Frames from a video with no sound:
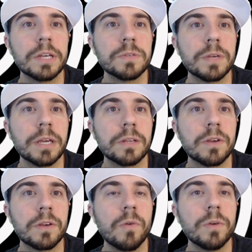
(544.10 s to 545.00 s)
we get
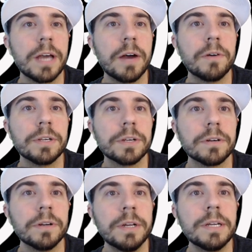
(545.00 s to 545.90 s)
going down
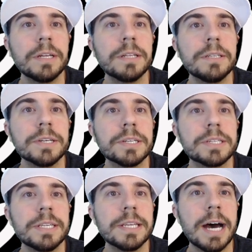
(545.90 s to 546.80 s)
here,
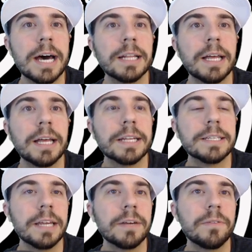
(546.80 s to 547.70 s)
just not a lot of
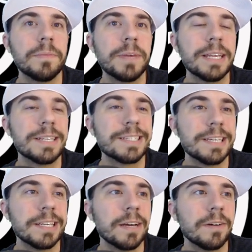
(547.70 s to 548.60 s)
data. We begin to see
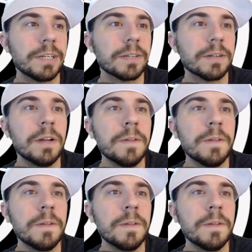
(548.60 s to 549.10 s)
it now here.